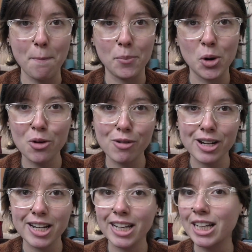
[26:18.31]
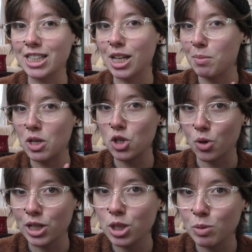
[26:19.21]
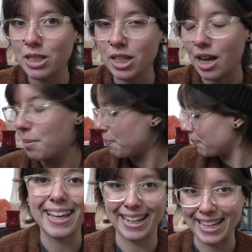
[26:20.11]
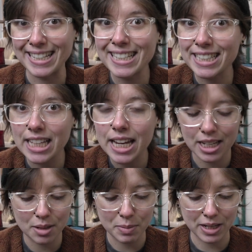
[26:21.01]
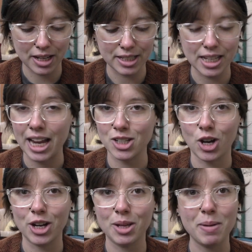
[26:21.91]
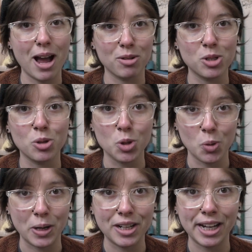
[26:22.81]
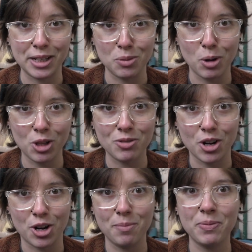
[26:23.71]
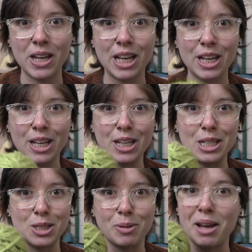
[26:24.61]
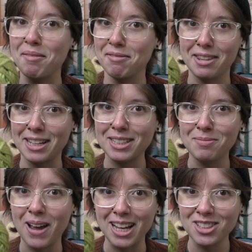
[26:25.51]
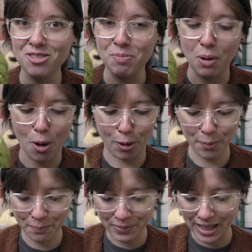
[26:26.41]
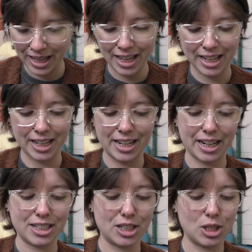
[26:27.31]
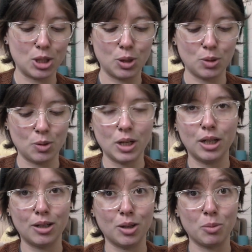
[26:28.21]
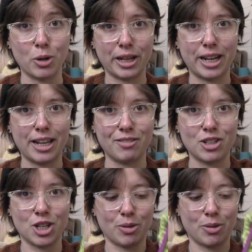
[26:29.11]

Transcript: Boyfriend knitting is going to be short and sweet today. It is exciting because I taught him how to join a new ball of yarn. So we have this massive ball connected to, oh boy, can I even show